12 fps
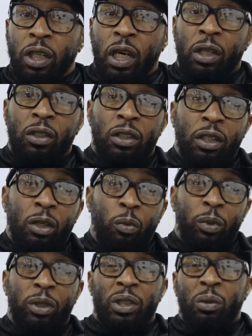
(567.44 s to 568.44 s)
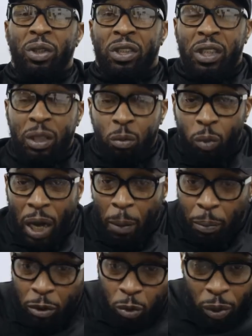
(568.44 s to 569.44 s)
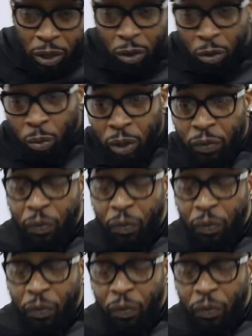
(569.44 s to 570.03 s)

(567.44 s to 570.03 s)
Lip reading: And we've seen what happens with